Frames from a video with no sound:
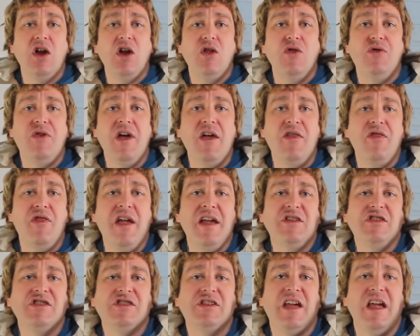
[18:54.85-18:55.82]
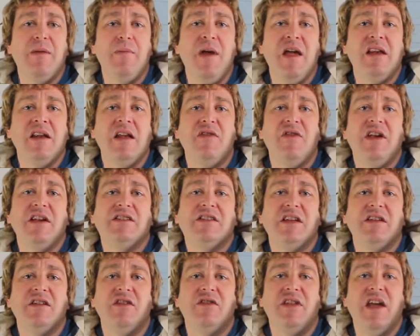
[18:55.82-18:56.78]
they just came in and they
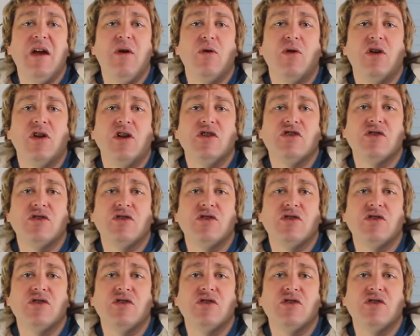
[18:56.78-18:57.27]
said that they were going